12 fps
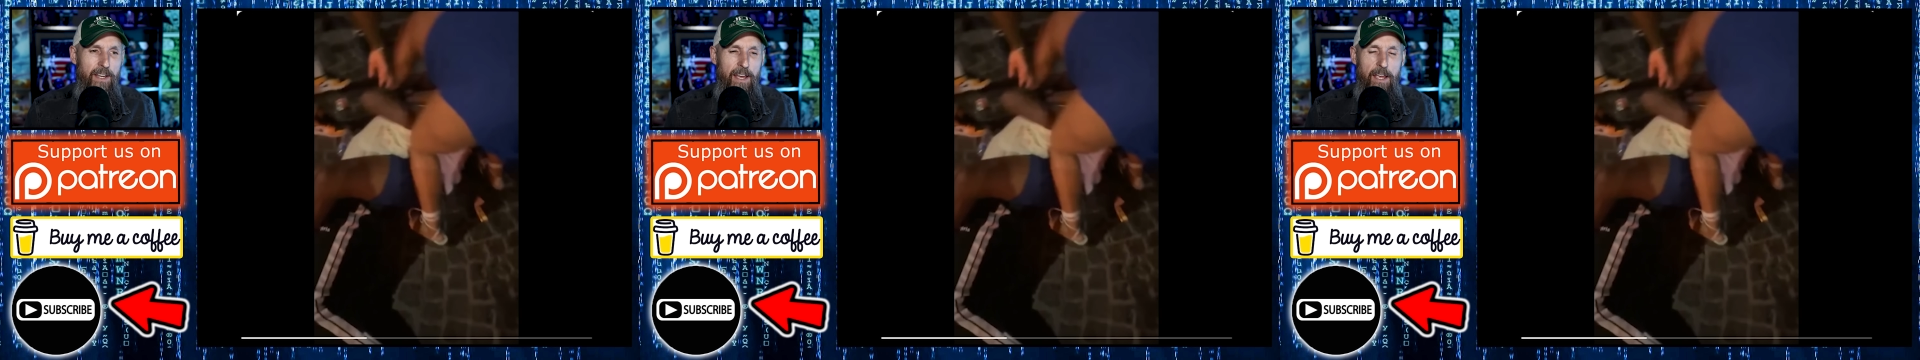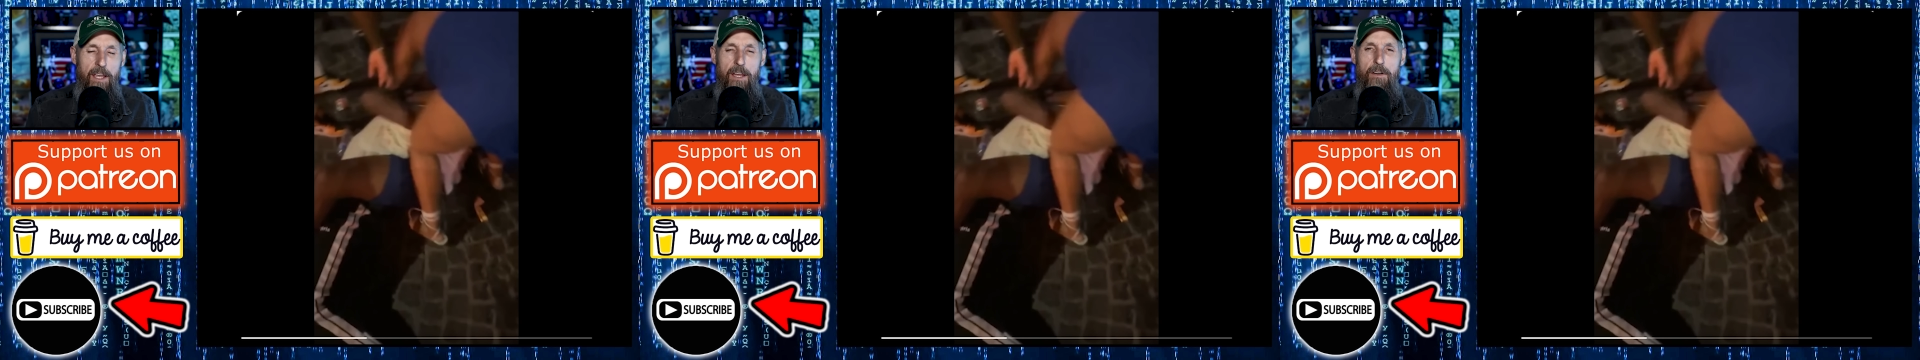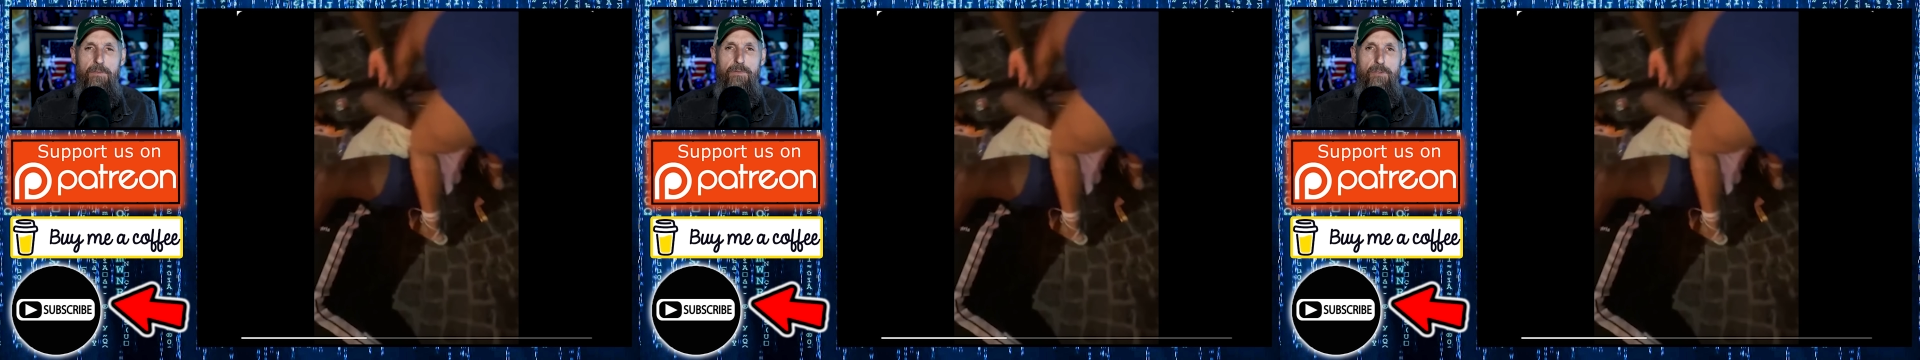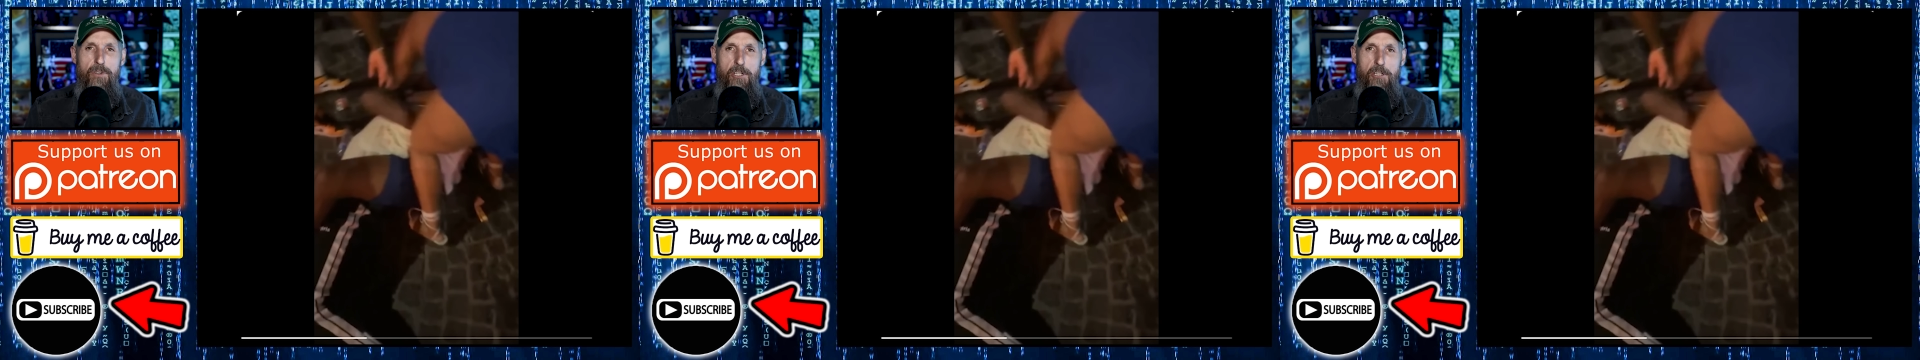
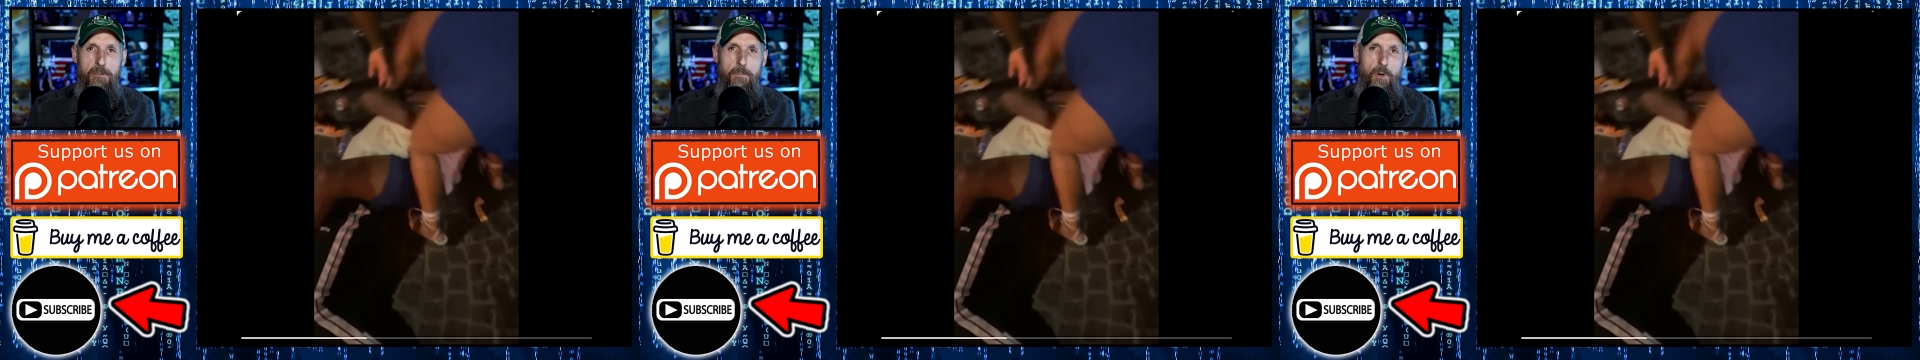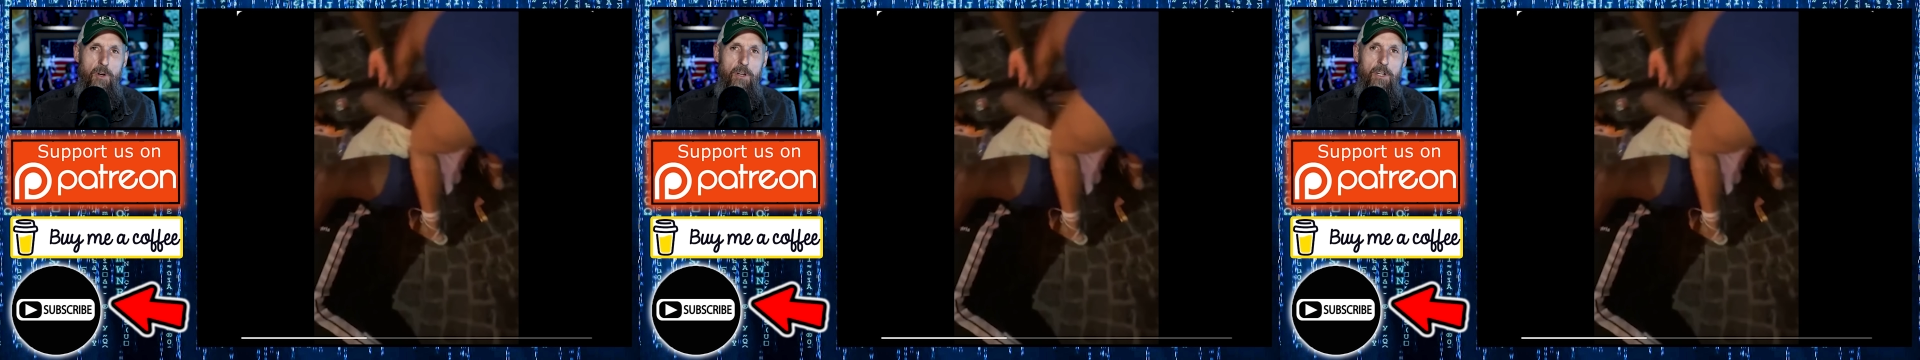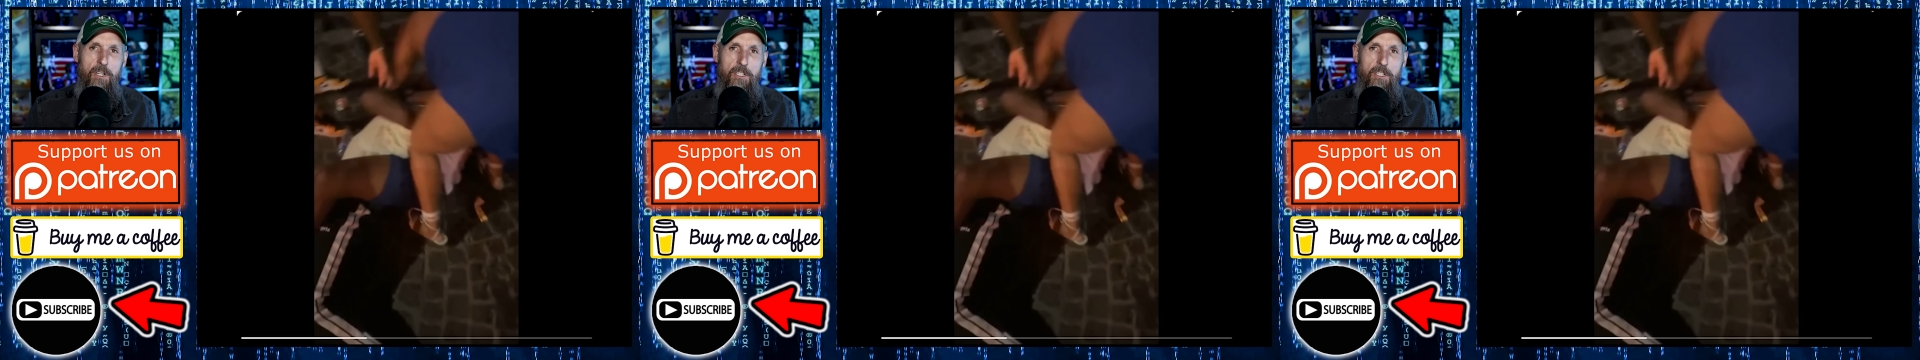every small